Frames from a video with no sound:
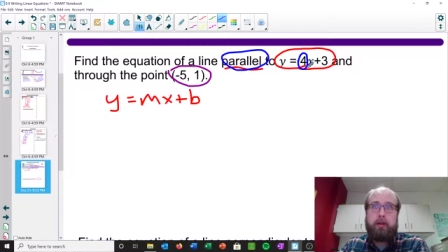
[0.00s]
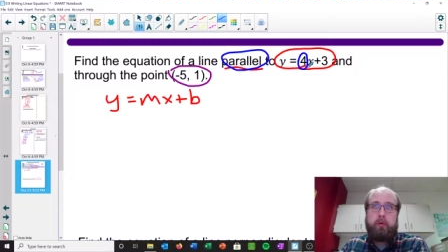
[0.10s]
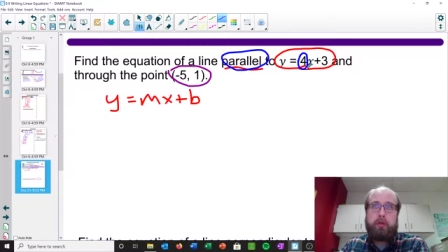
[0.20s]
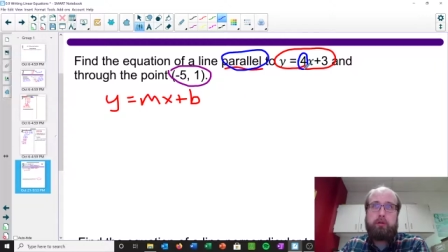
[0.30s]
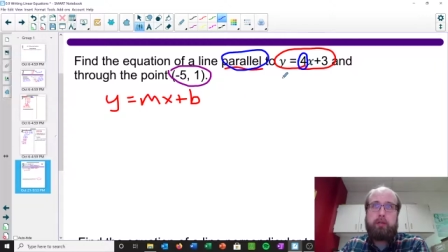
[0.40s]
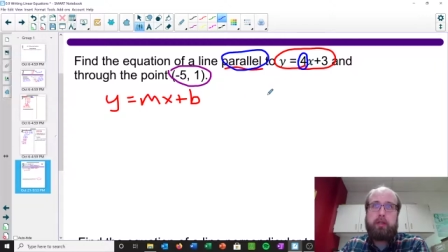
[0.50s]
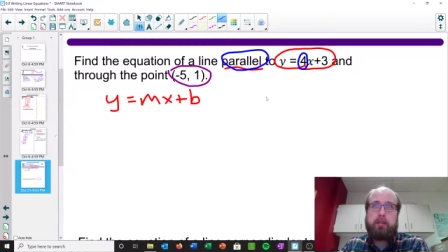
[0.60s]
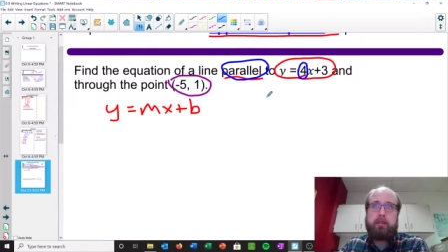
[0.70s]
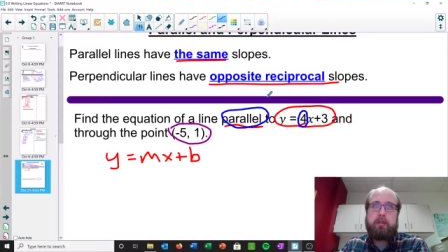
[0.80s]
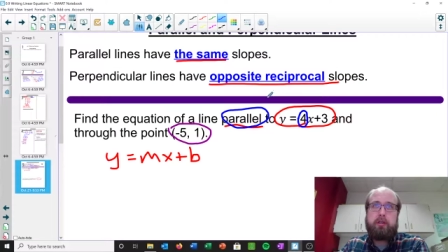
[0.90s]
which
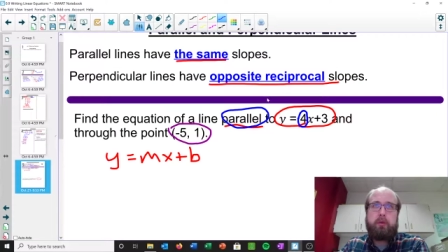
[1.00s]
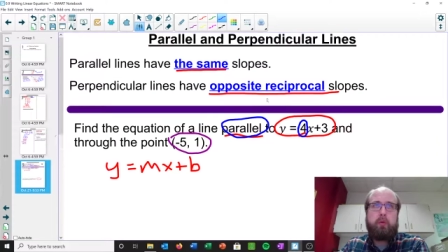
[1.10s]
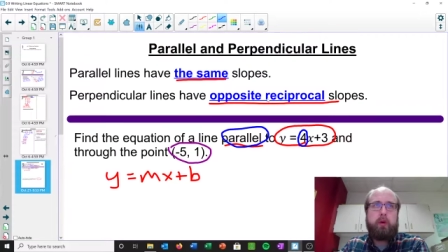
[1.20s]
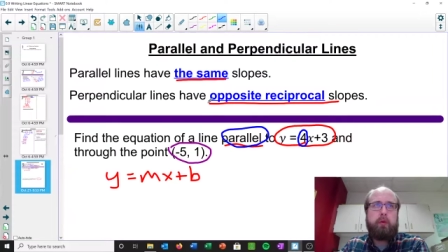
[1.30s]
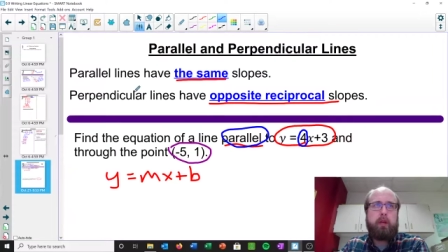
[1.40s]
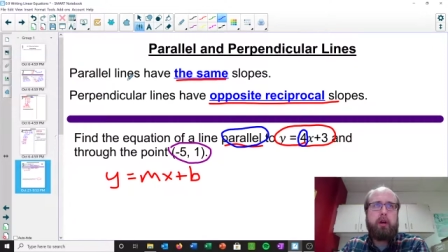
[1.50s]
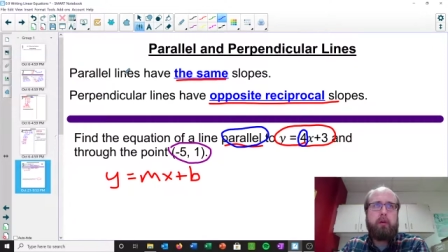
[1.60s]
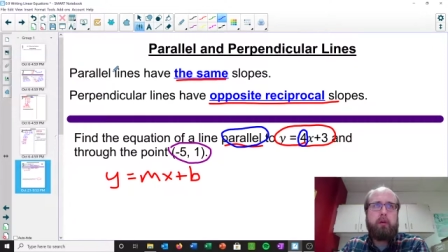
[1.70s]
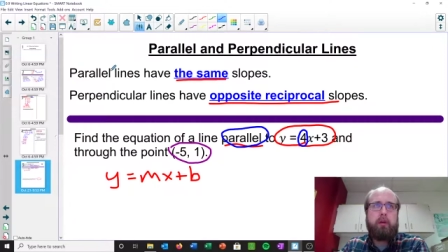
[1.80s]
means what do we know?